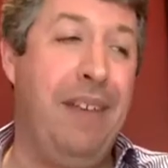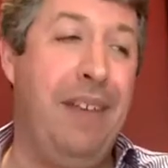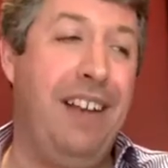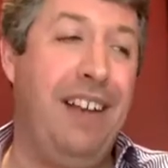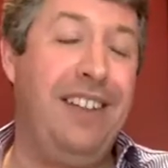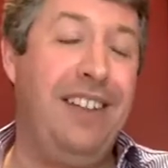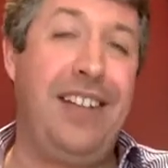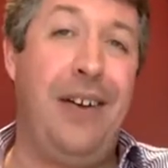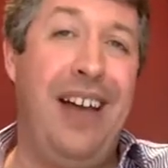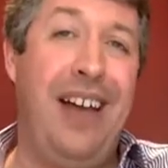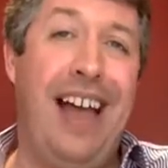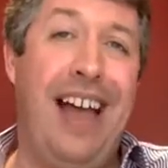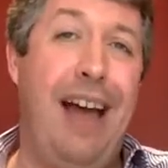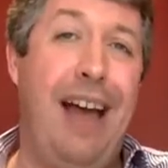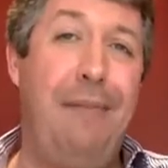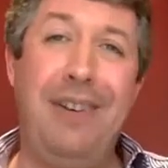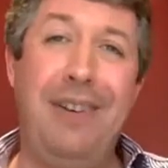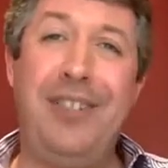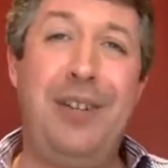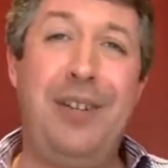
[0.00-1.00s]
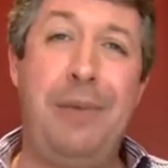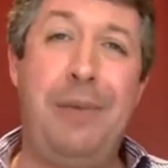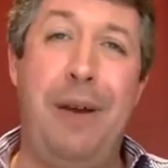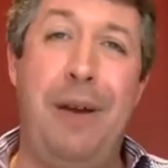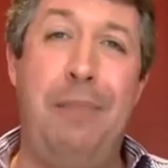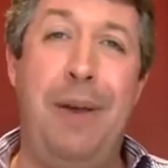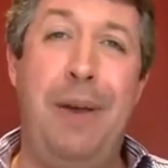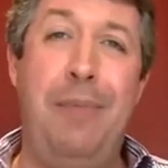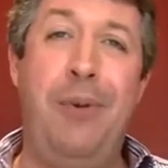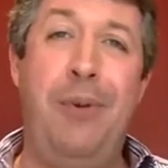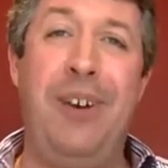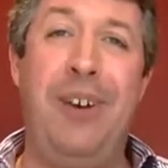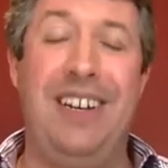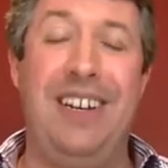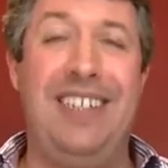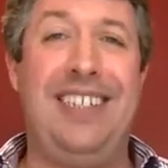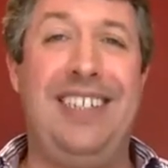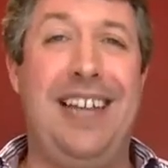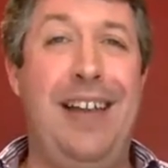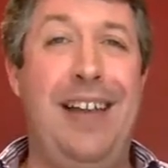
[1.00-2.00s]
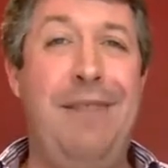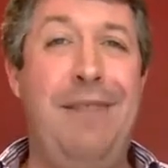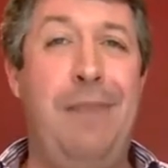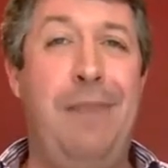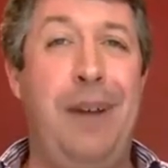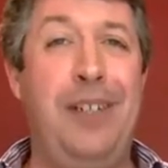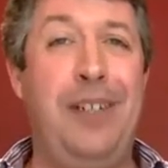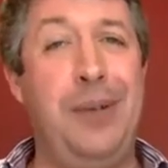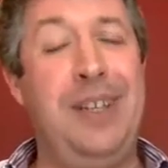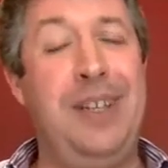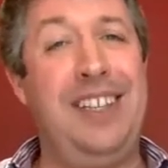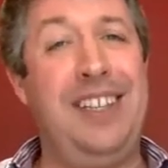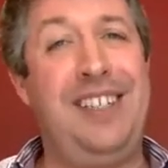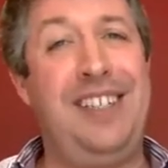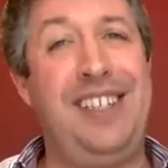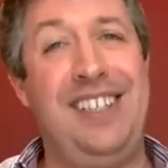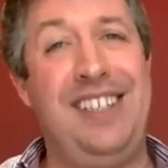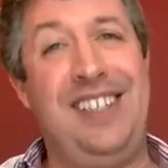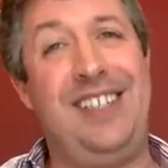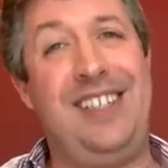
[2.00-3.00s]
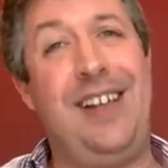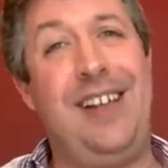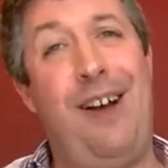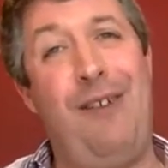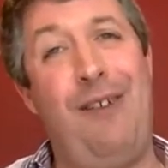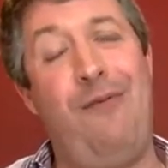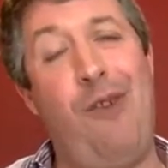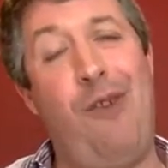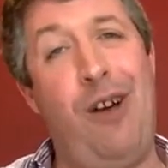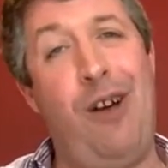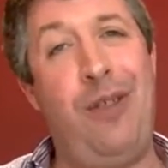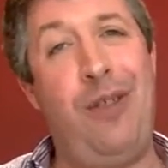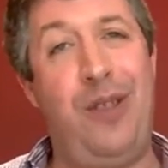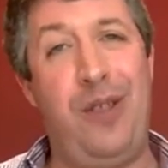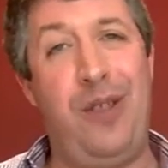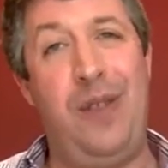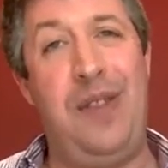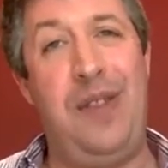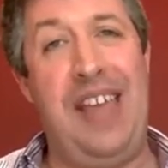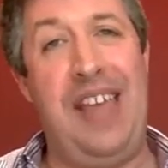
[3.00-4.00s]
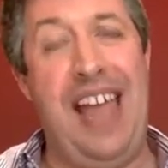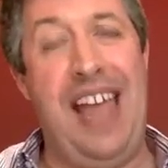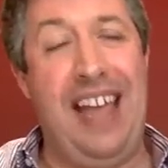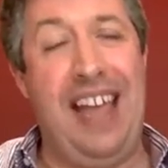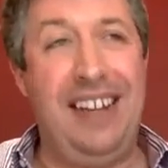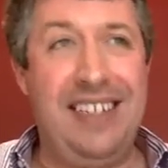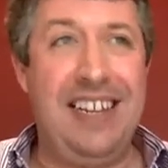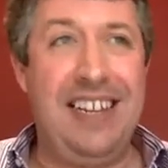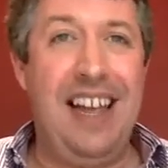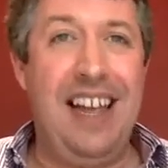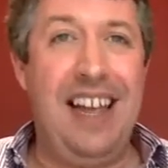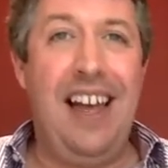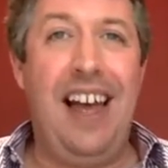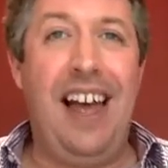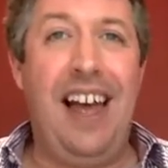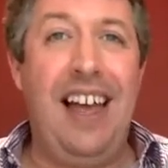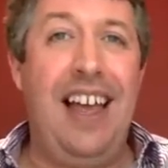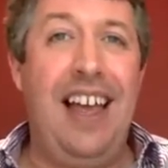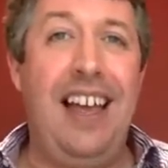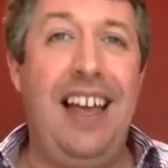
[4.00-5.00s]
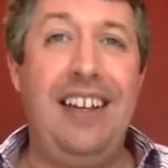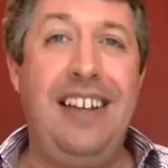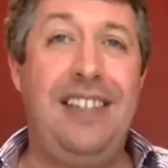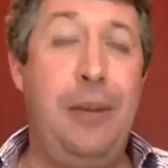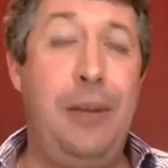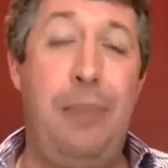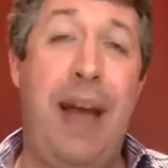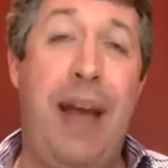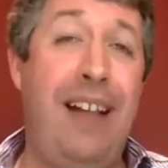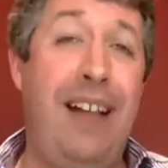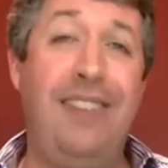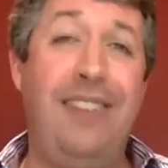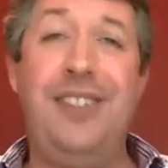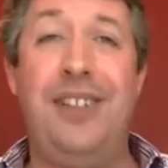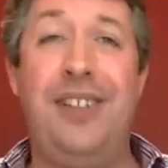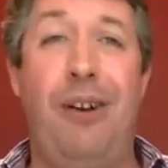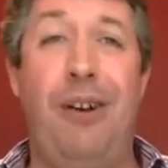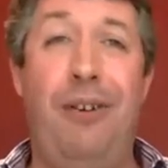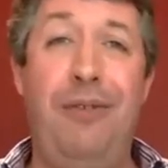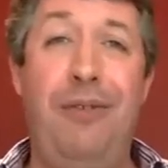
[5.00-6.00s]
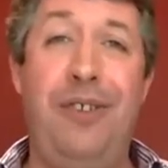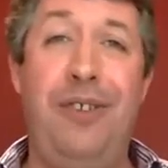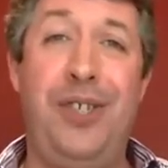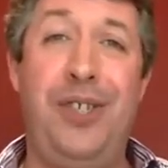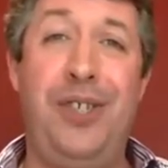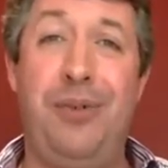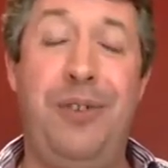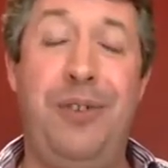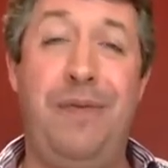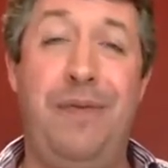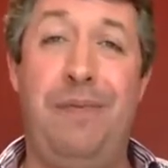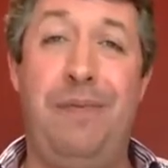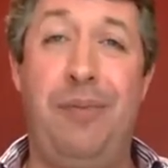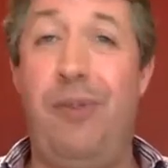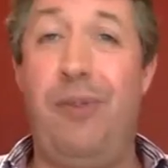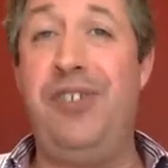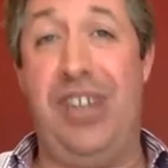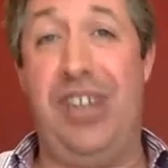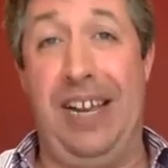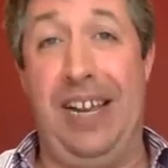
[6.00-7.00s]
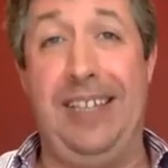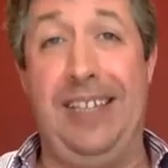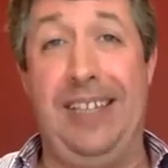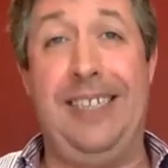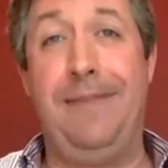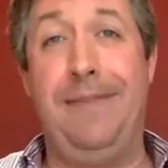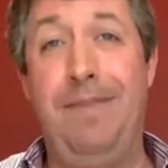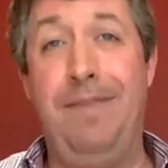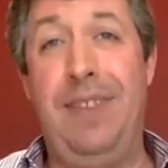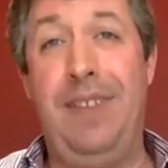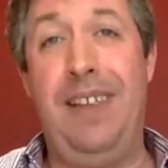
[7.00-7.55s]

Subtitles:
So how much are people going to save by doing this at the start rather than the end? It depends on the sort of project.